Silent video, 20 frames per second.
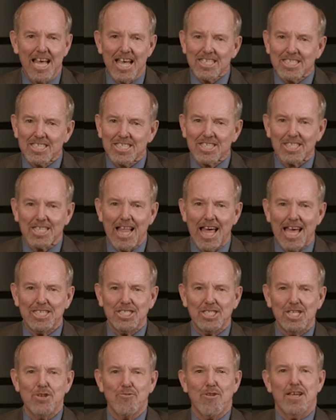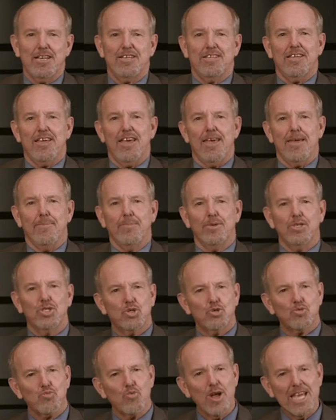slashing red tape,
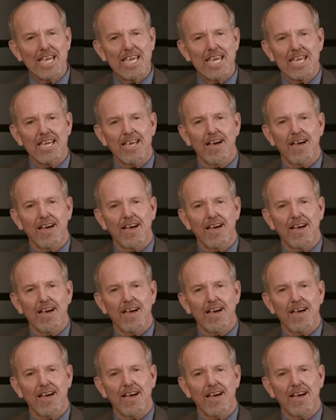shrinking